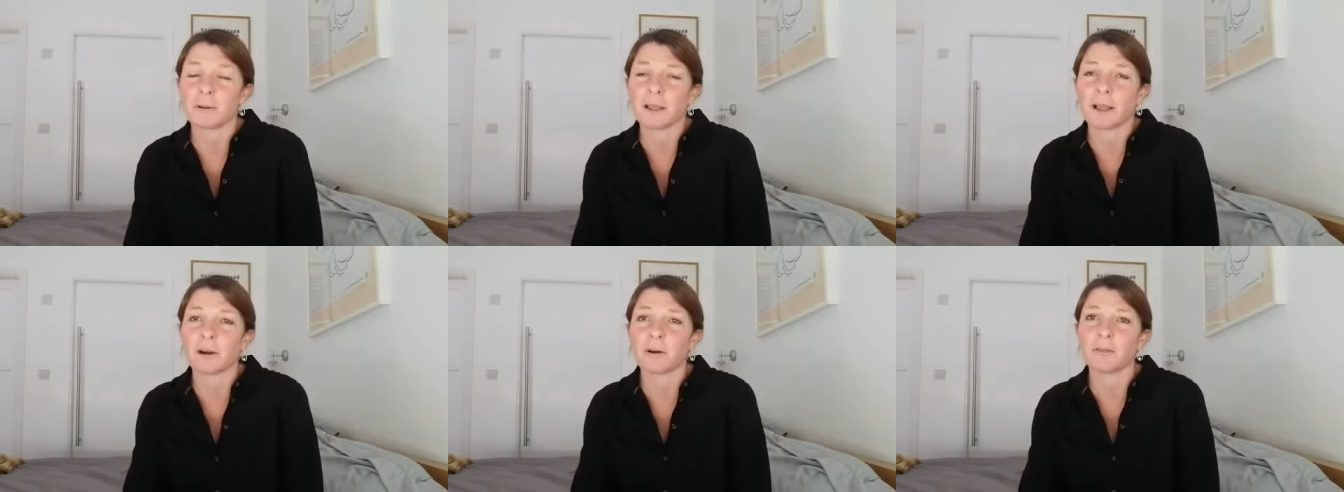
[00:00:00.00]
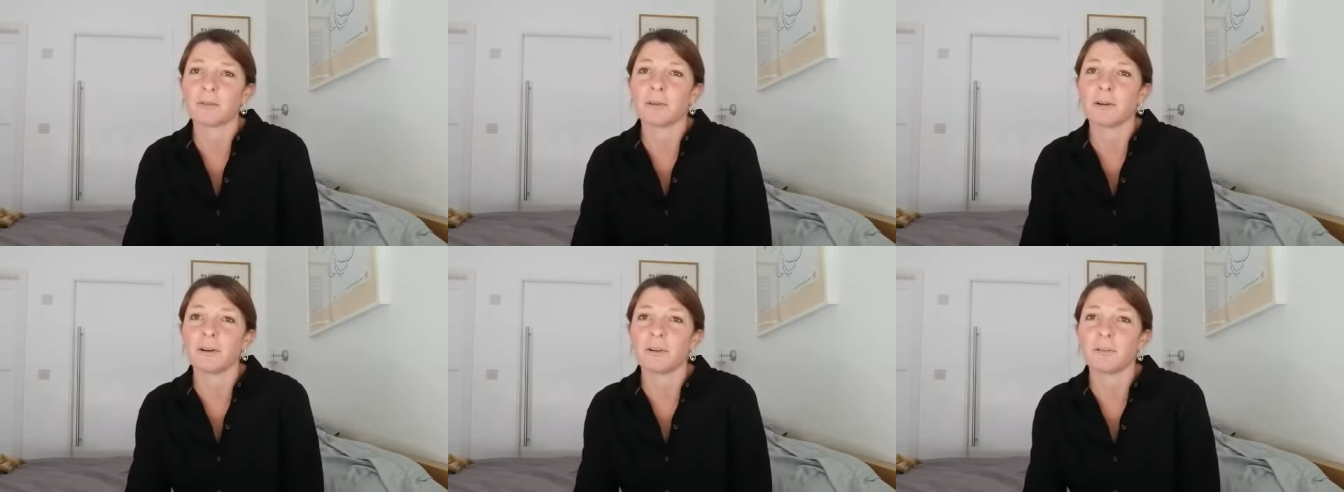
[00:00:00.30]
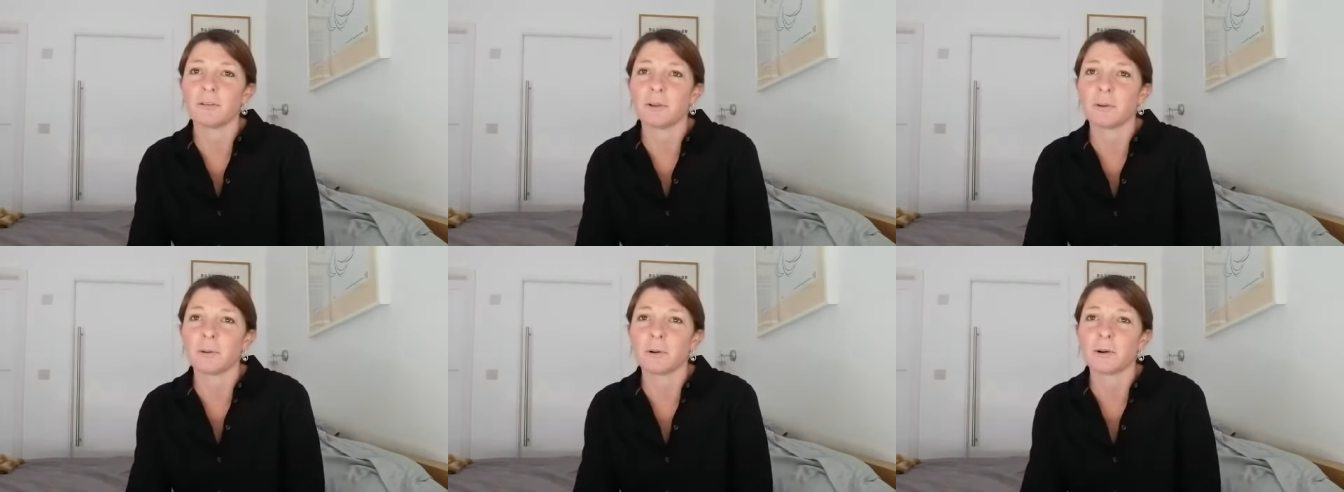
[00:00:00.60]
out for a
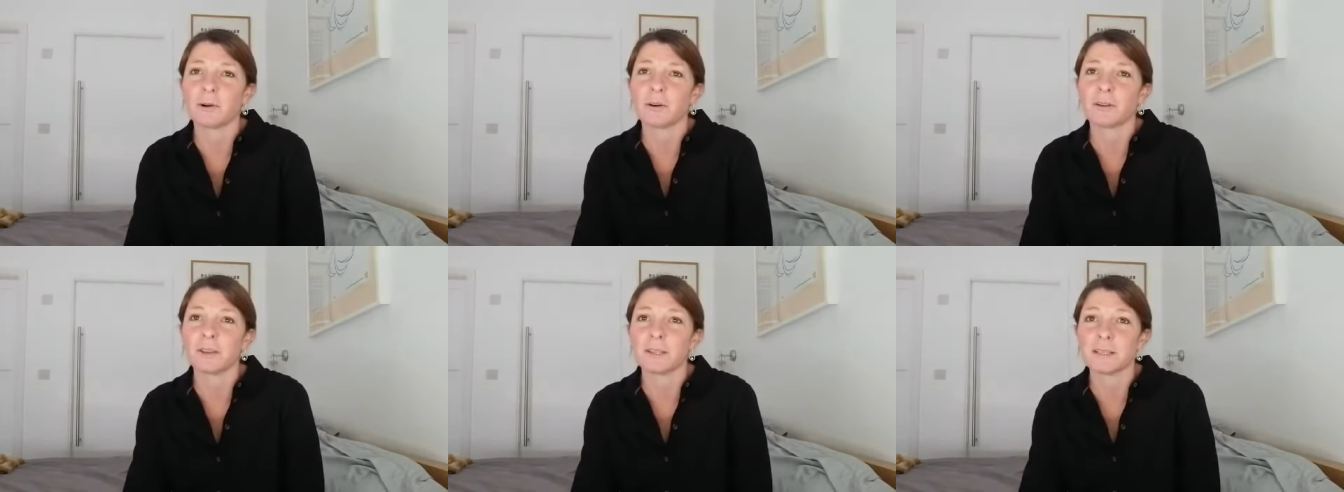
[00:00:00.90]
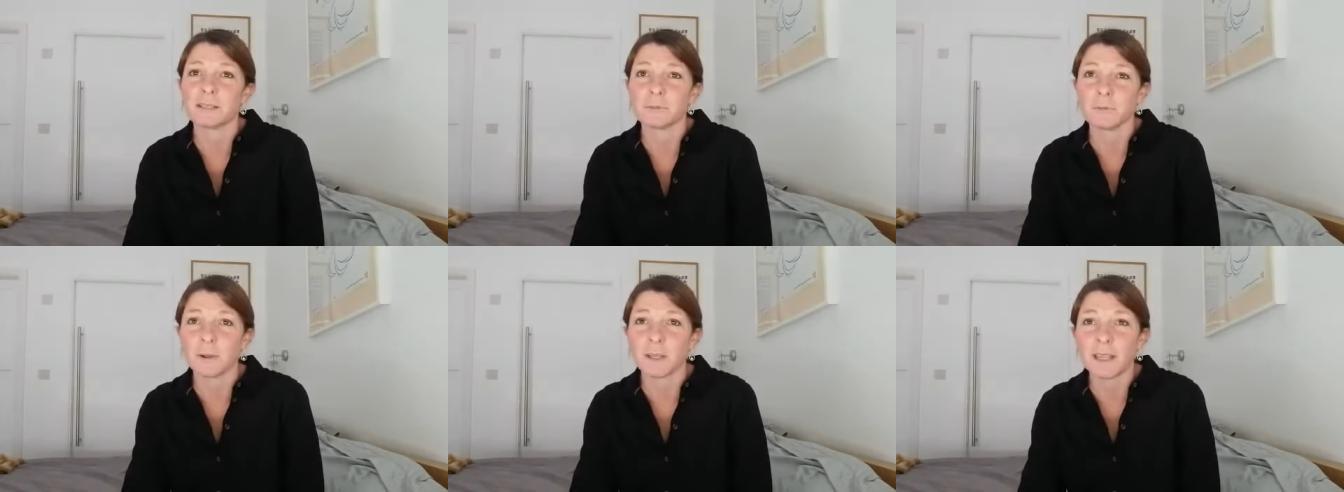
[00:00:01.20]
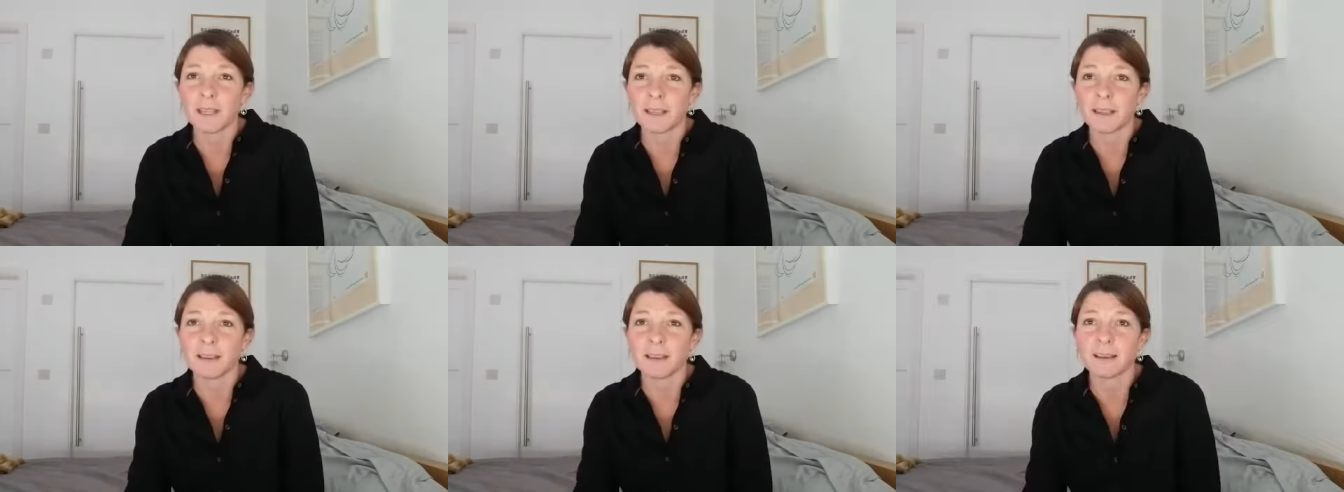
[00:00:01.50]
lovely walk this
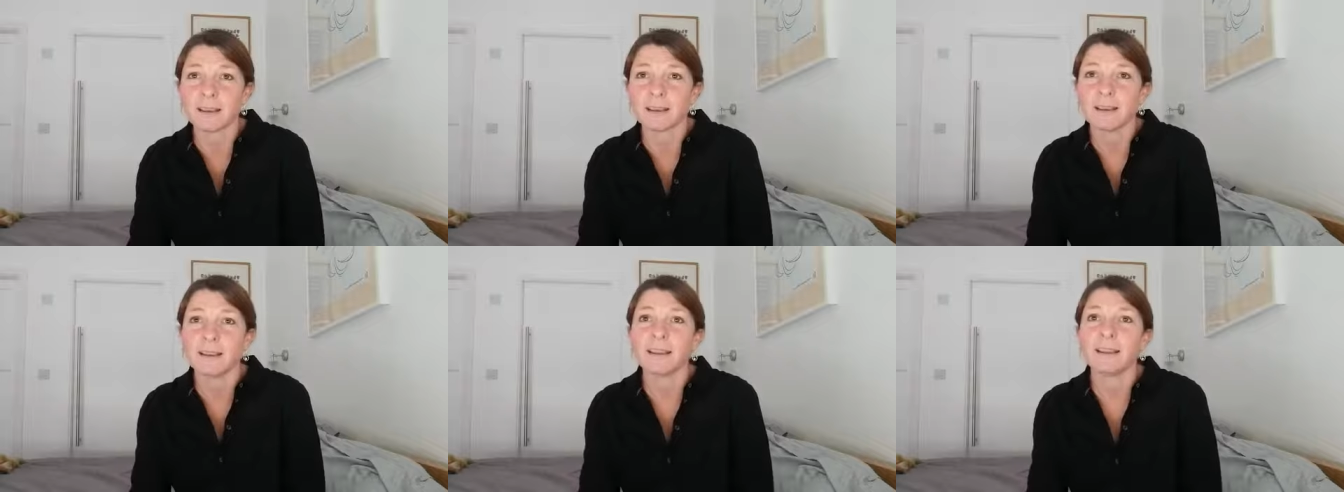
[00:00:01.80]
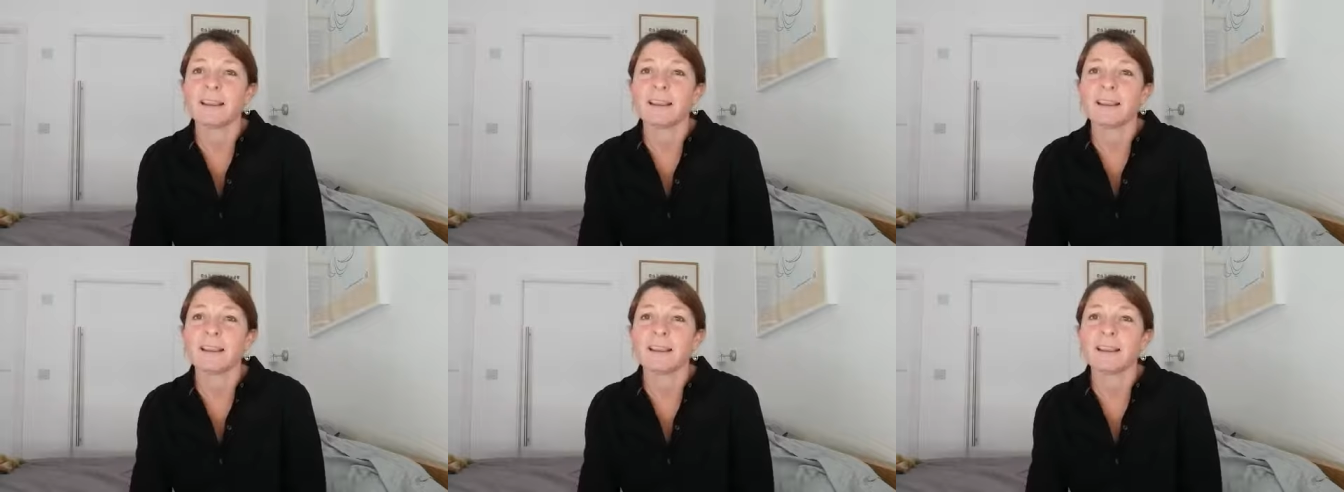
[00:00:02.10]
week.